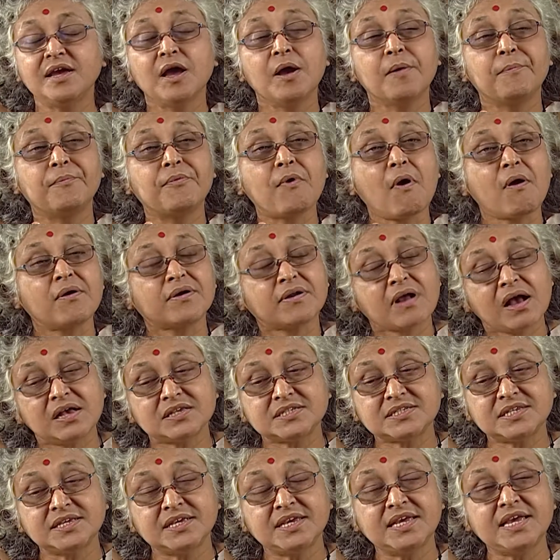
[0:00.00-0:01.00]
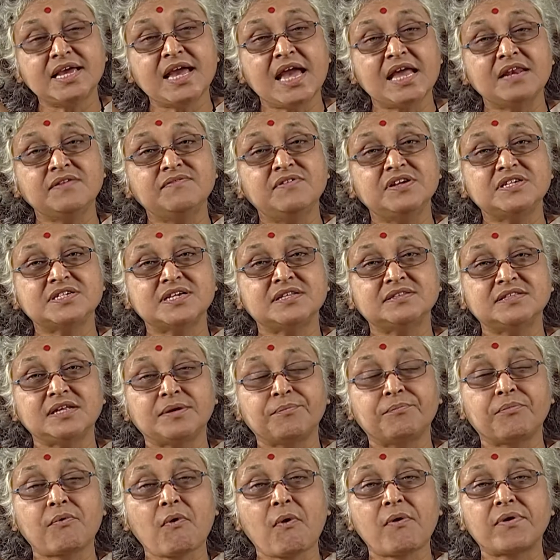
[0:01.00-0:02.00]
broadcasting, he envisioned that
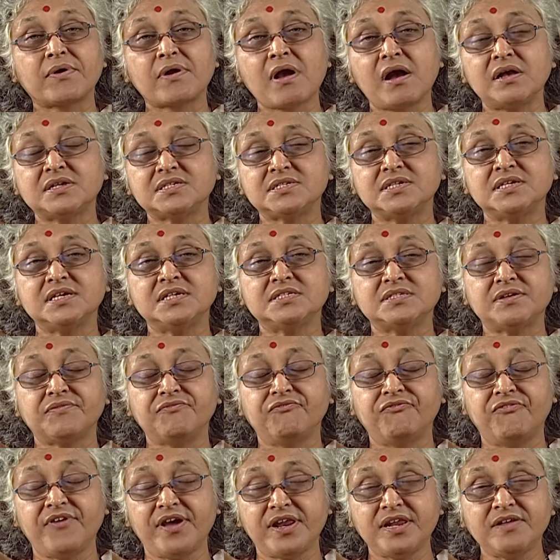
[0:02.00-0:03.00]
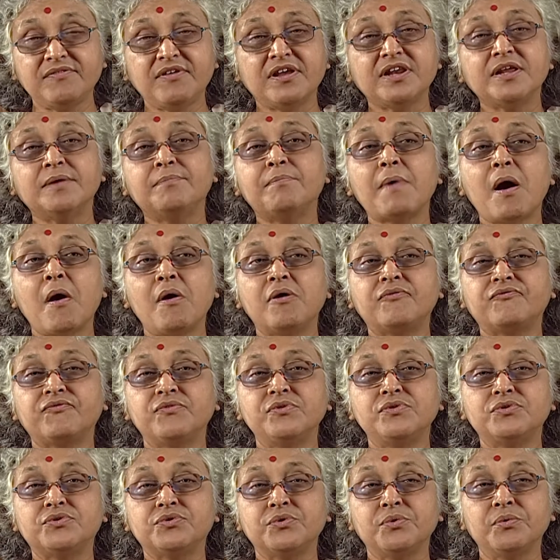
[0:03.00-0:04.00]
broadcasting is a very powerful
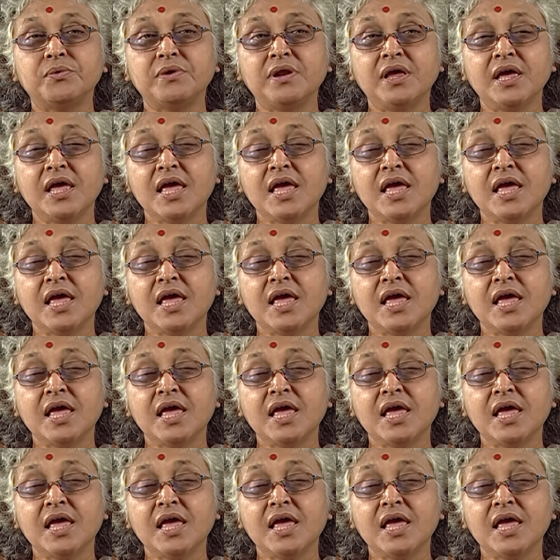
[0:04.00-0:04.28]
tool.